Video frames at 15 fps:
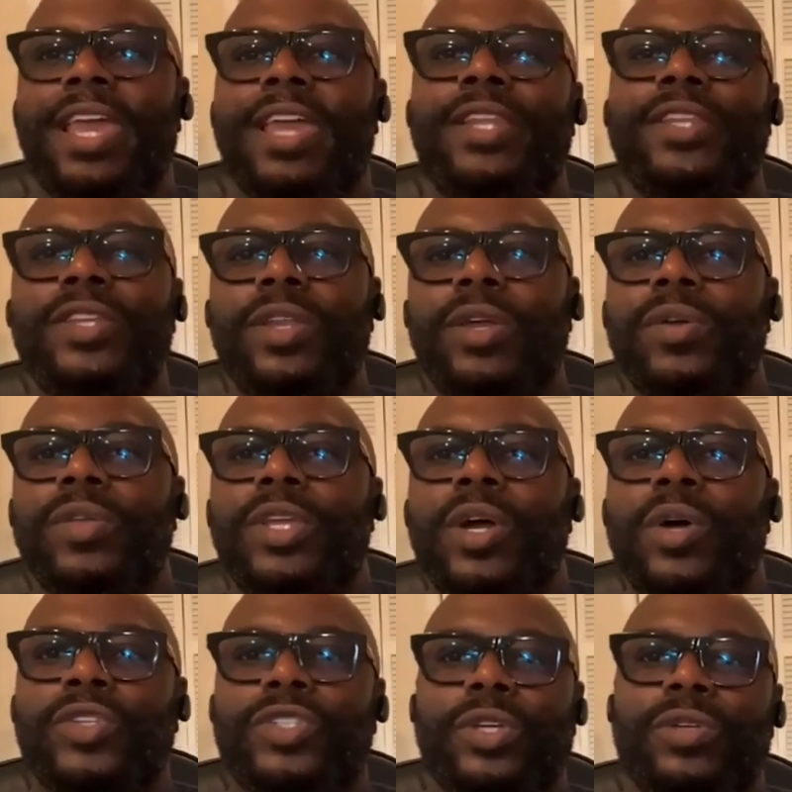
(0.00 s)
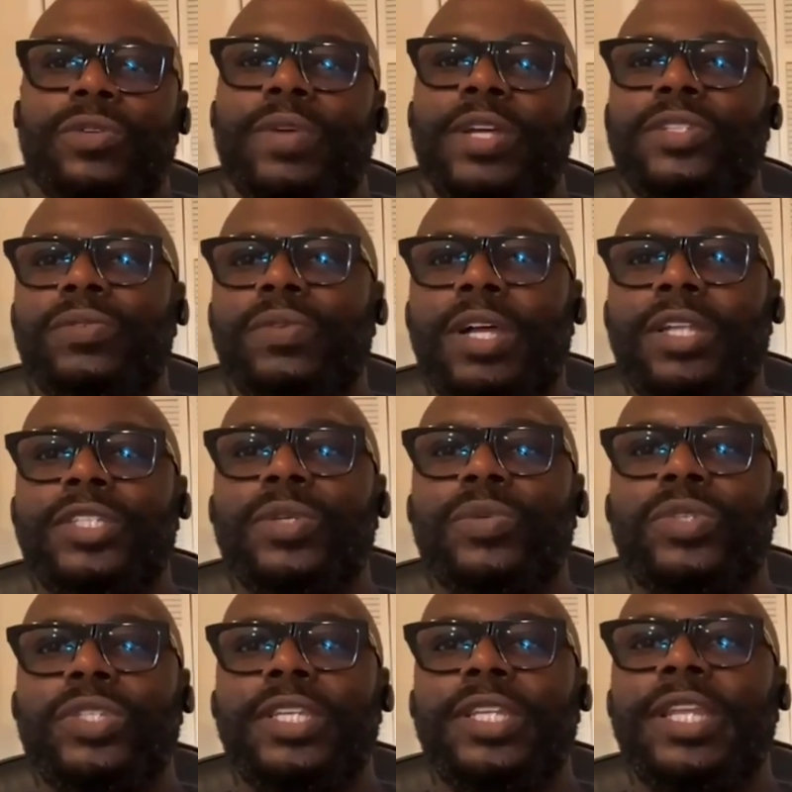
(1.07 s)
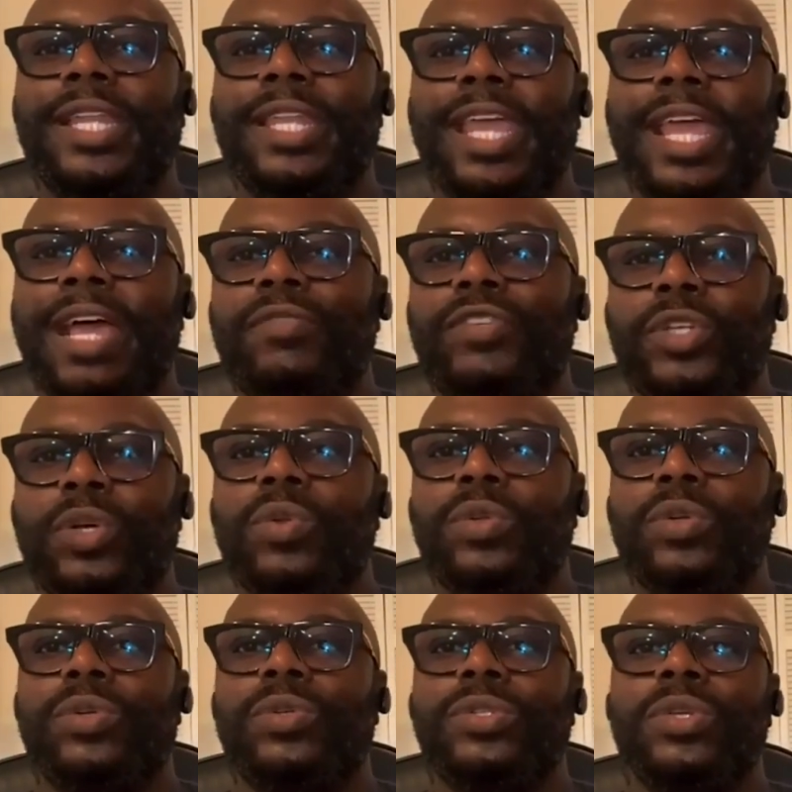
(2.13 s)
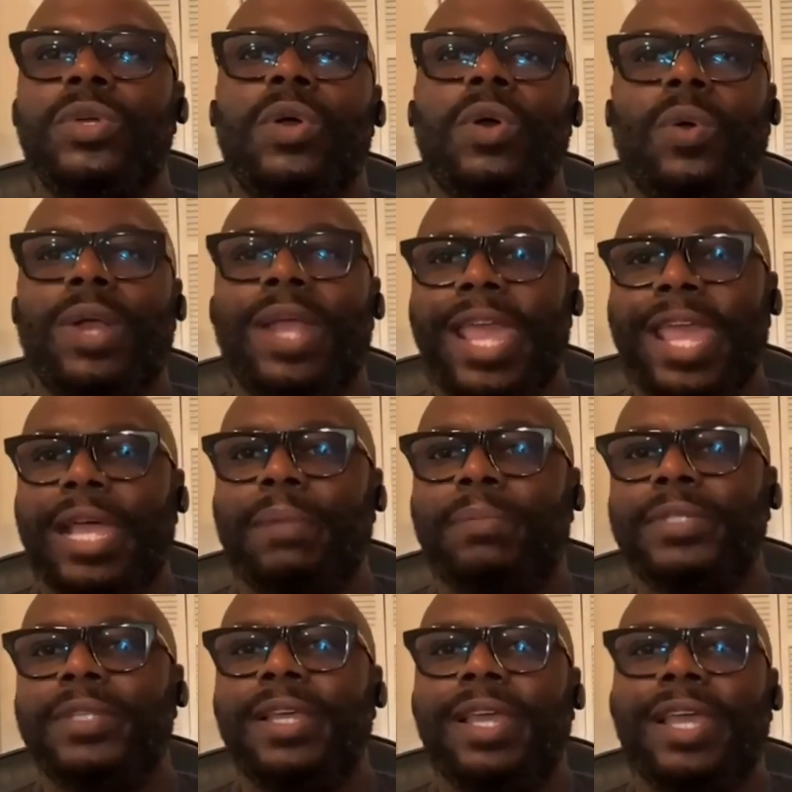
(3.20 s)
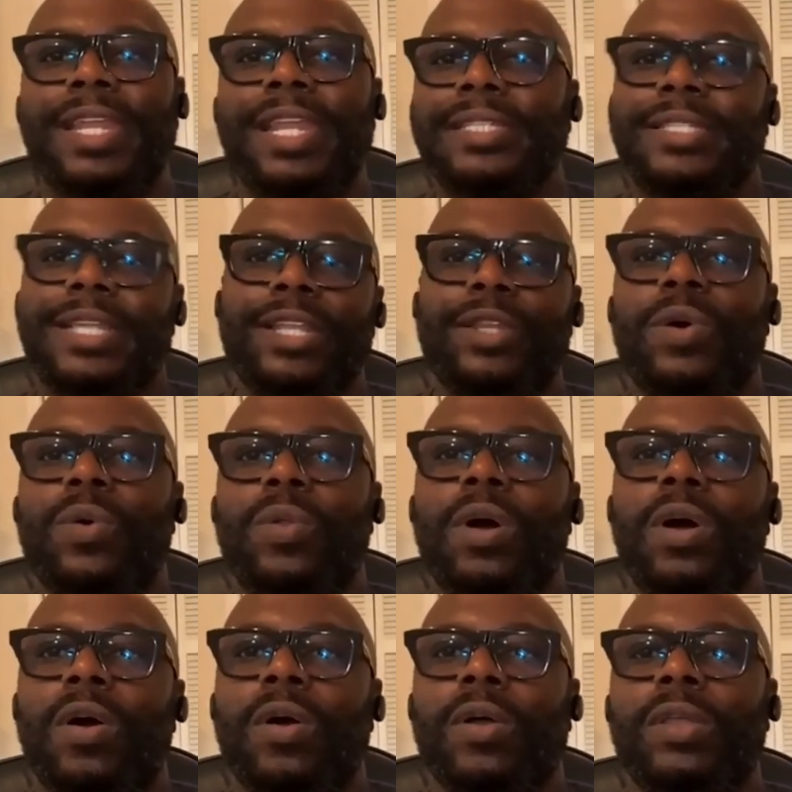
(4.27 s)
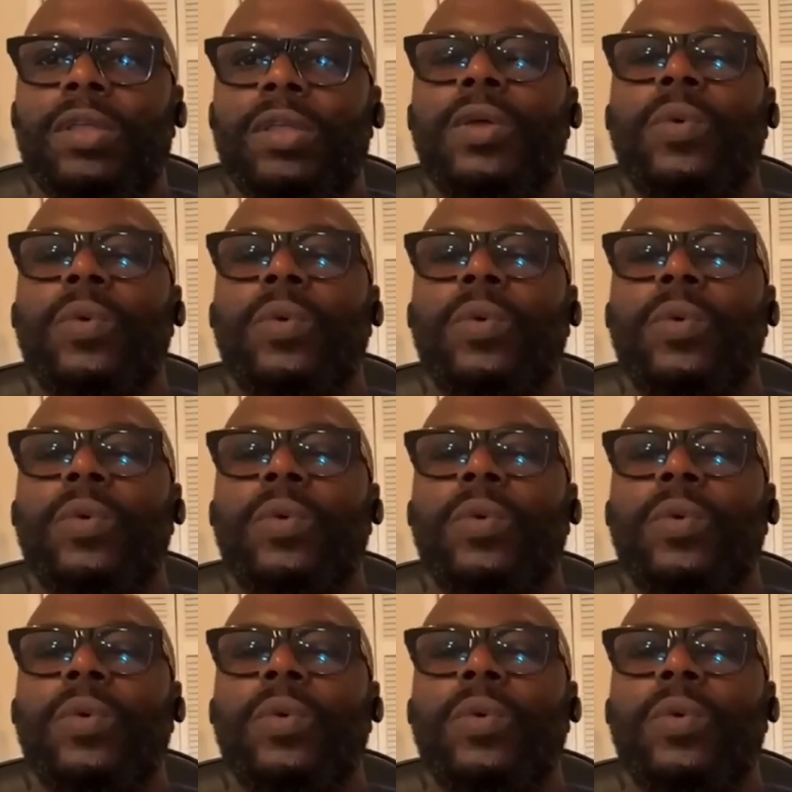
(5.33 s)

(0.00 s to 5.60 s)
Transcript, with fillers: And you know, you go to certain restaurants, you'll see that they have shoulders or hams, and that's not the whole hog.